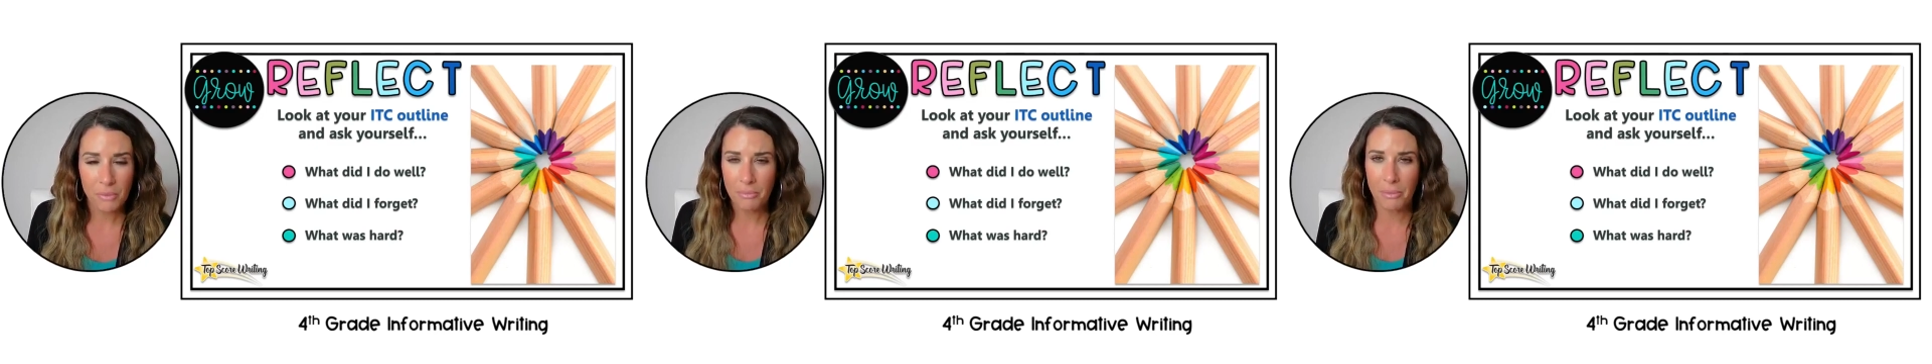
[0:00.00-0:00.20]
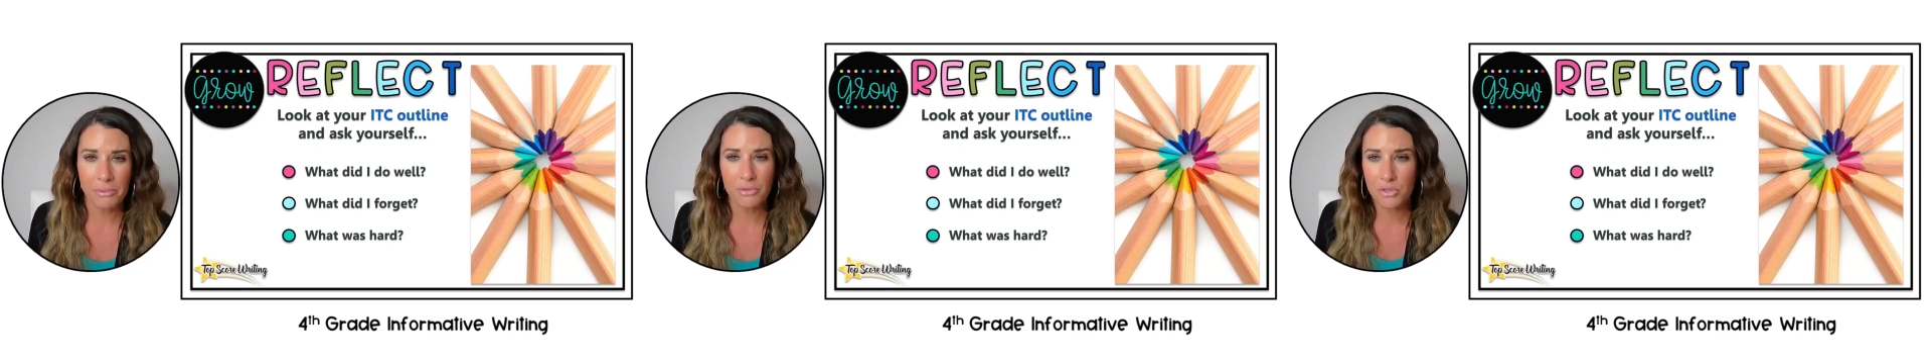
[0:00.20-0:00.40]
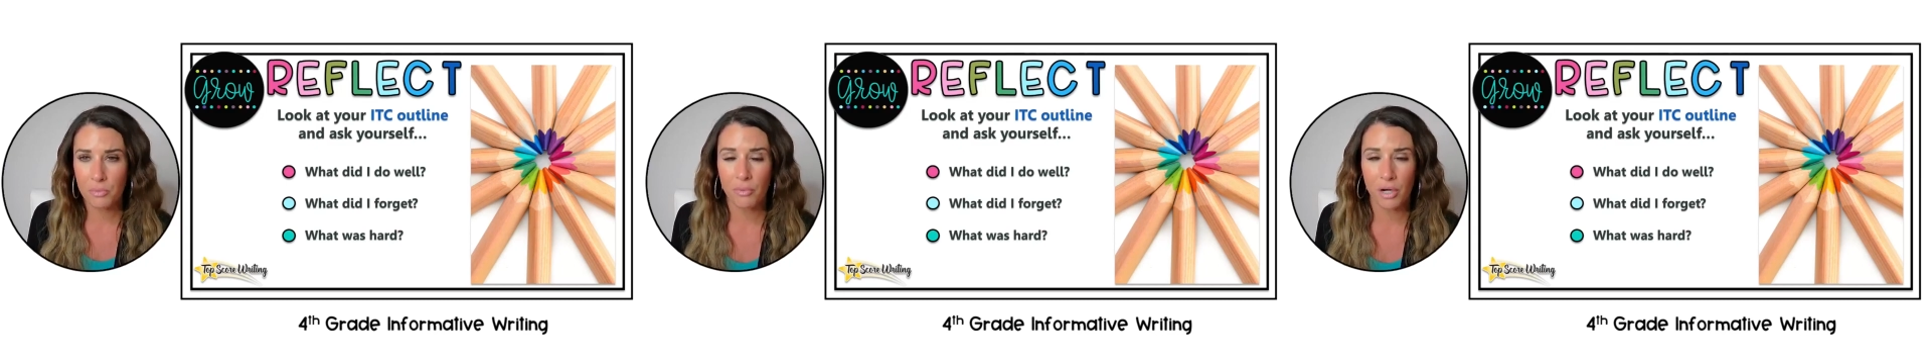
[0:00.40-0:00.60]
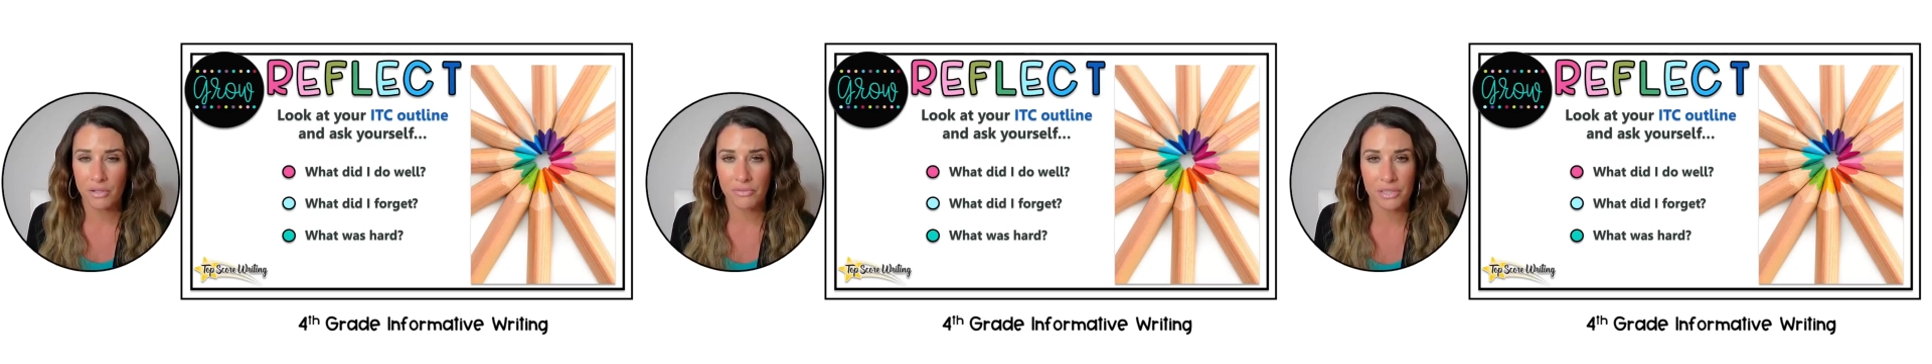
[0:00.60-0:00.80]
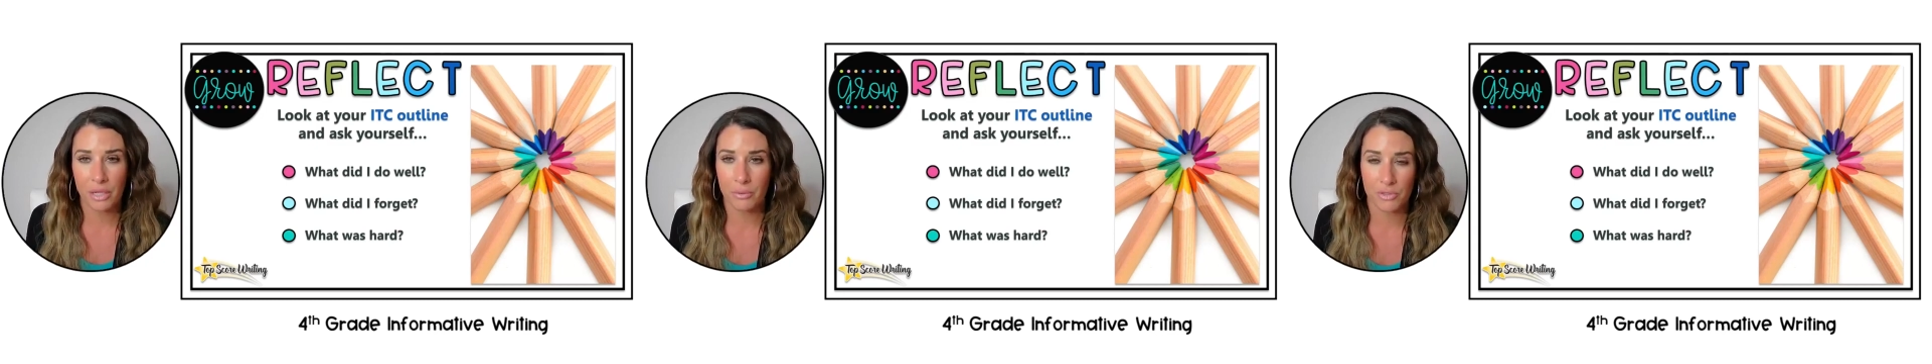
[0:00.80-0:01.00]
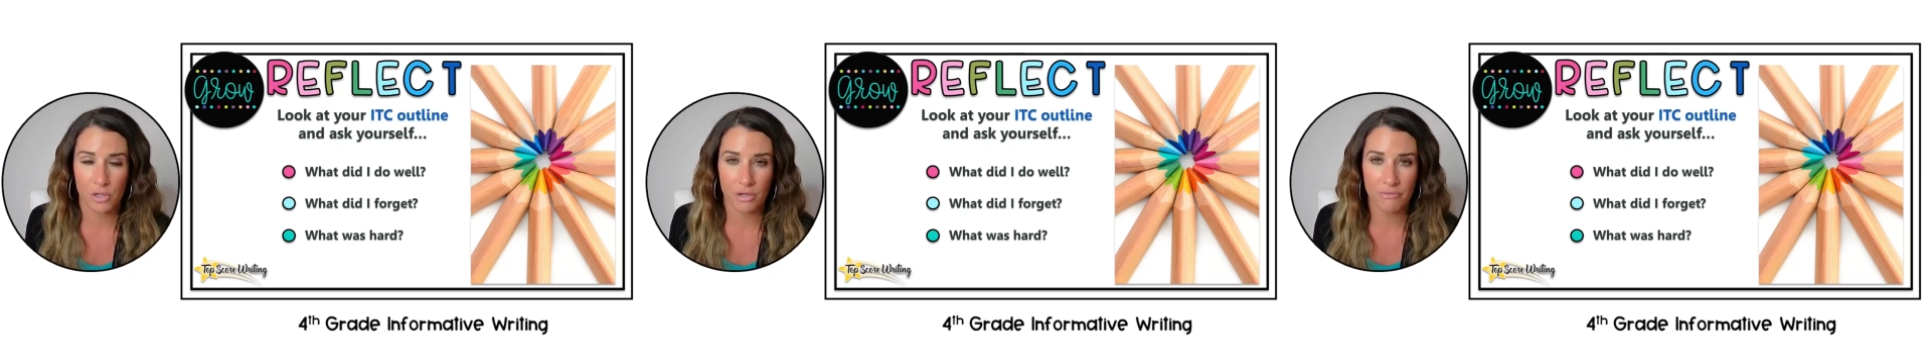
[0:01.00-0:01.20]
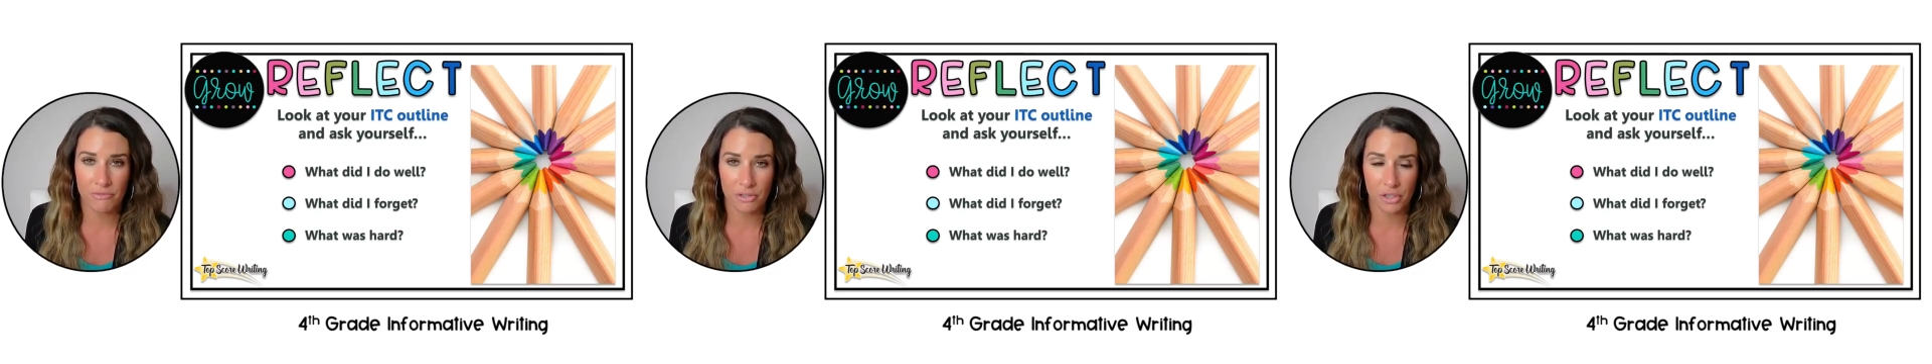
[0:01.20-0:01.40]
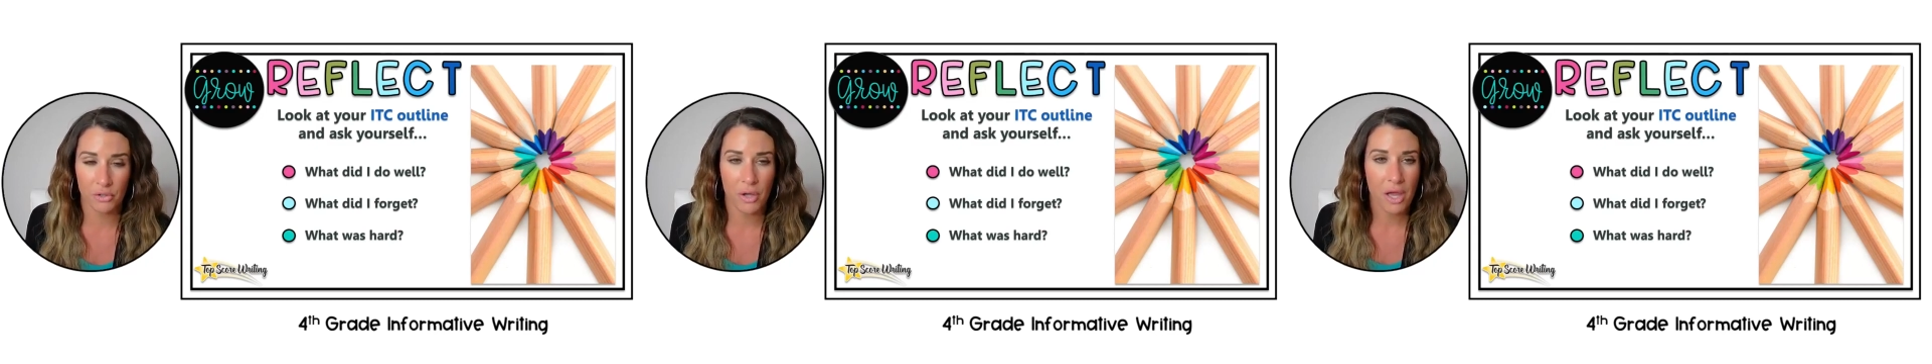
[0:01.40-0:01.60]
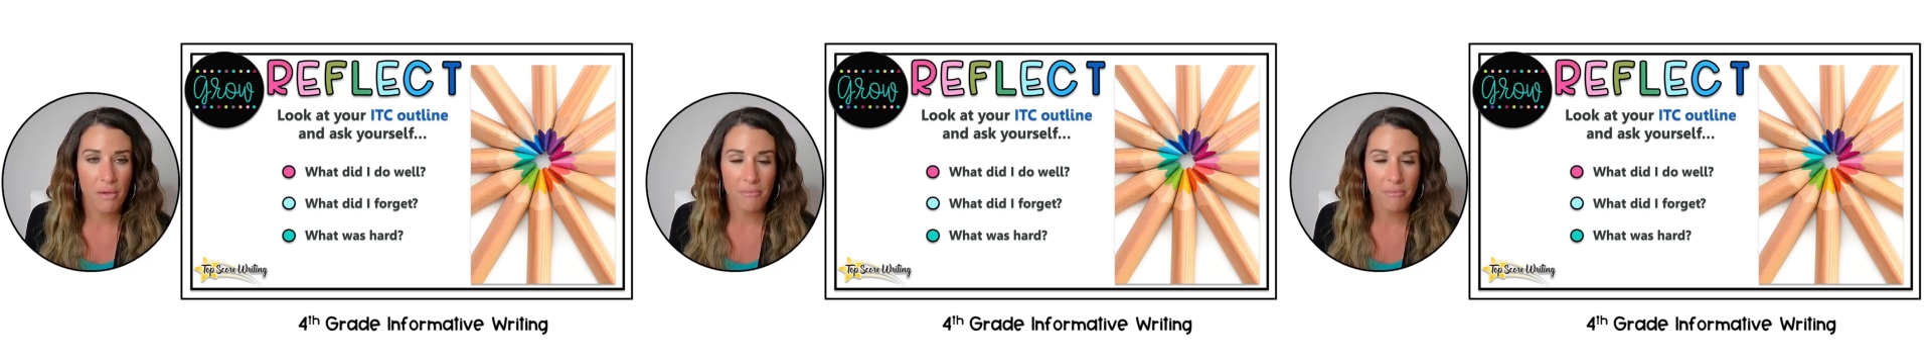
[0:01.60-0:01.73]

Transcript: Maybe there was a part of it that was hard for you.